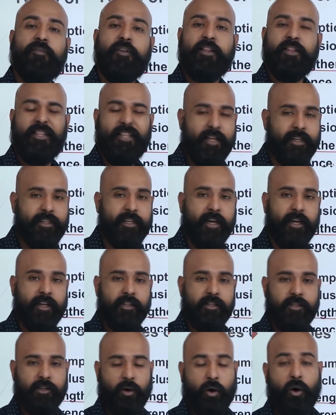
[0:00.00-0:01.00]
with
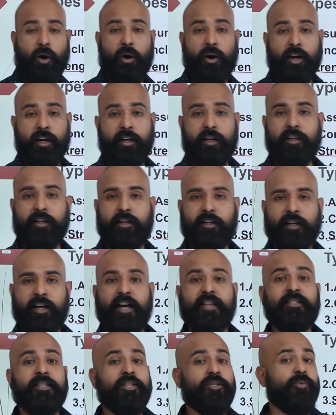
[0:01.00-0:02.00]
details or
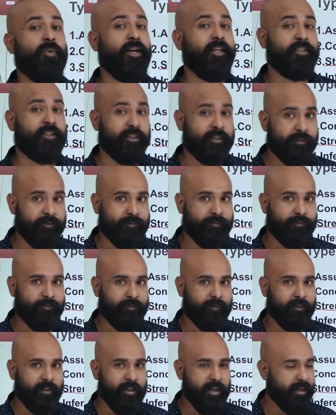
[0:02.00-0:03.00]
a situation.
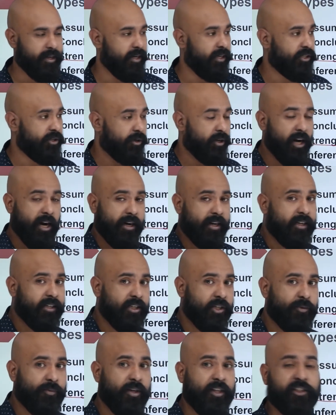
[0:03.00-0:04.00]
Details regarding a
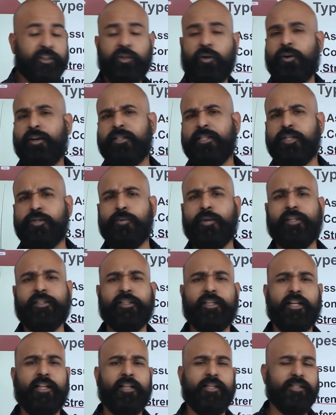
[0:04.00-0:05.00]
situation or a
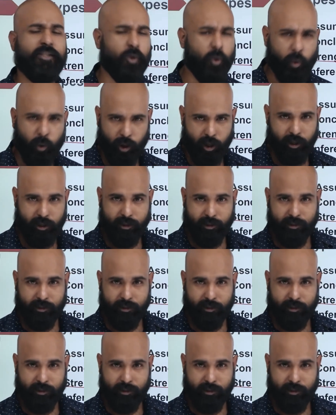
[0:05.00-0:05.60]
situation in its whole.